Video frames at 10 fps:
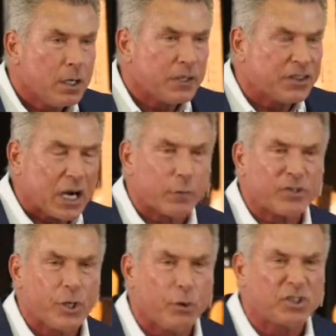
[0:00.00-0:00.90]
that there
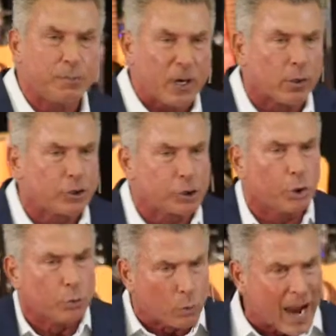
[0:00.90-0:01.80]
was no
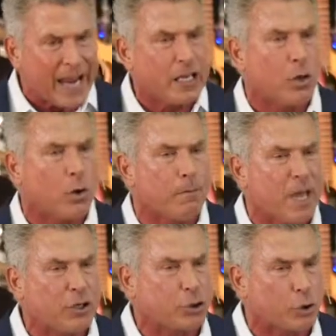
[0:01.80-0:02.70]
spiritual rank or
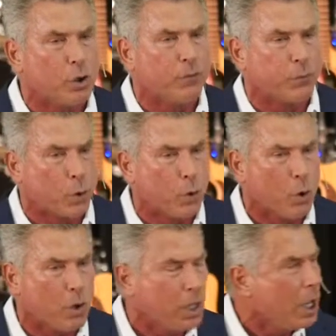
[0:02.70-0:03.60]
measure of
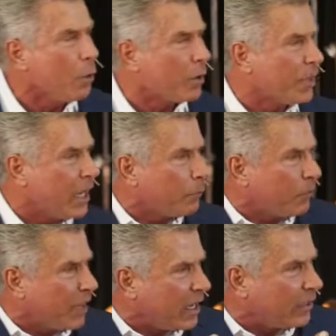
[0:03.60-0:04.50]
rule where they,
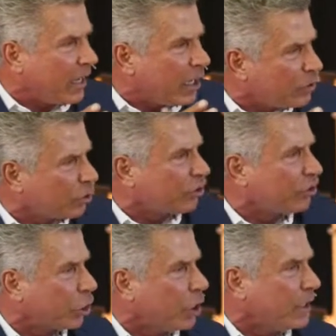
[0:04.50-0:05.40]
they, they
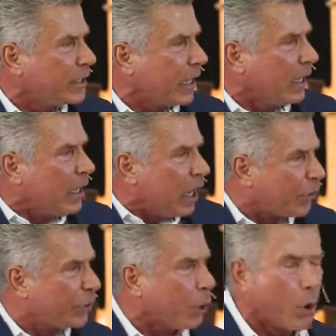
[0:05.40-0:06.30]
understood uh,
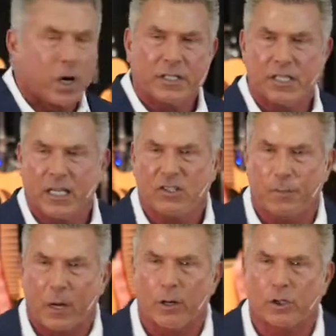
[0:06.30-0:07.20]
authority,
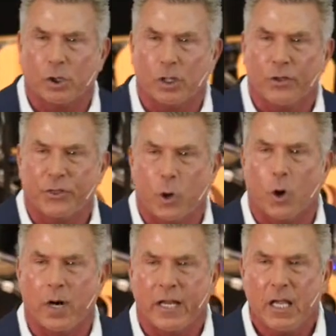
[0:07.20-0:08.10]
spiritual
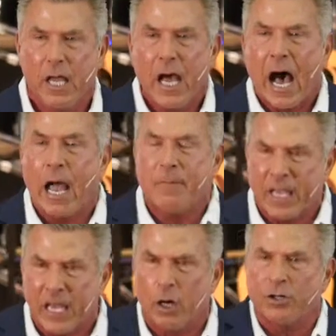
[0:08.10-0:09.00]
authority. I'm
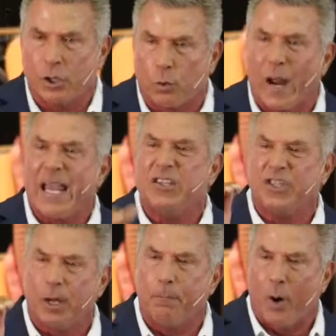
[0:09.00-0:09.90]
here to raise
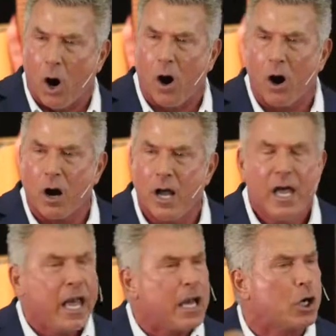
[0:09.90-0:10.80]
the bar
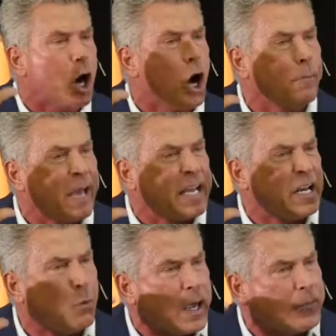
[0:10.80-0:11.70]
and call men
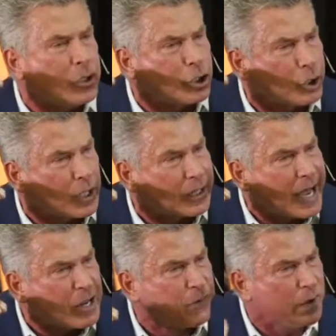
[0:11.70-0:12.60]
and women to the
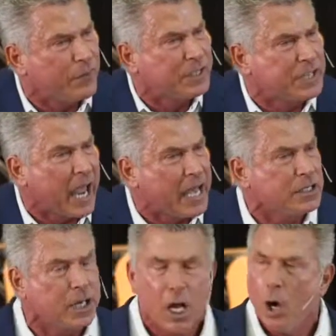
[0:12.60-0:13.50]
life of a
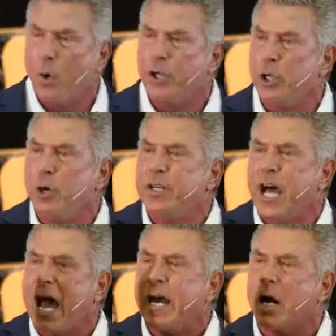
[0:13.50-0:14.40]
tent where you and
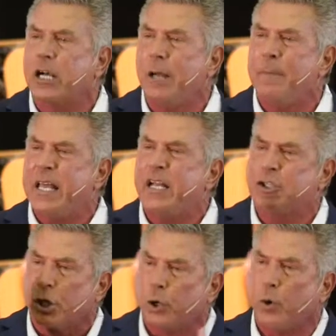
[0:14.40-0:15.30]
I are committed
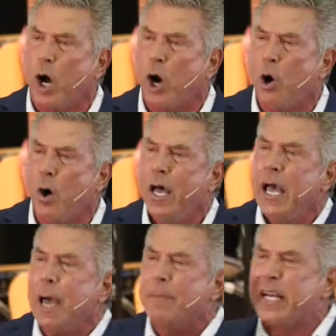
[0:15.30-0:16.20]
to grow
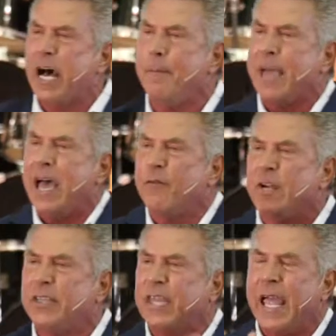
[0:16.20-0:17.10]
and become
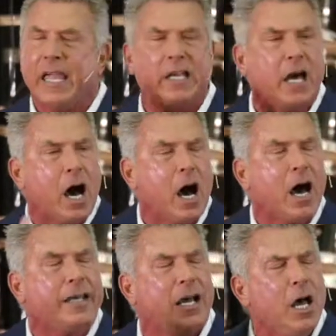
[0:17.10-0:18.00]
everything
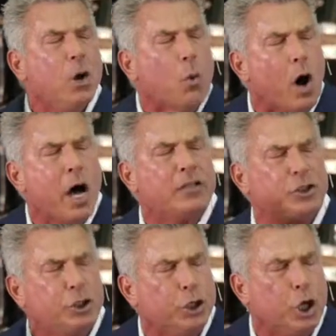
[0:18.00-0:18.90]
God
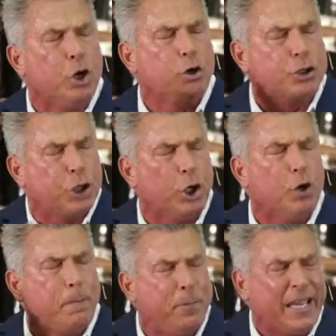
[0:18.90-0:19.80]
wants you
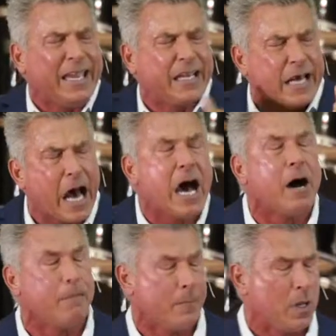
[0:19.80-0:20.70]
to become.